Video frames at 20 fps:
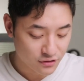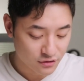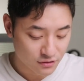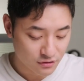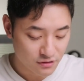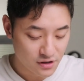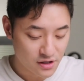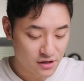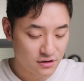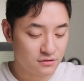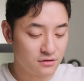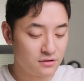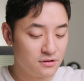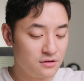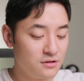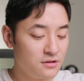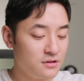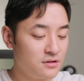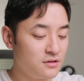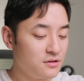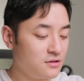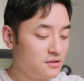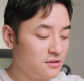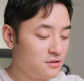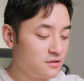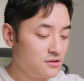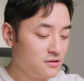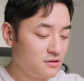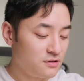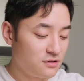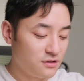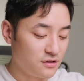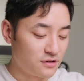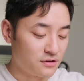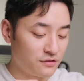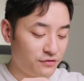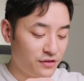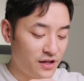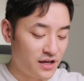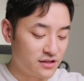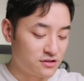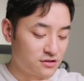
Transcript: the ground, on the flat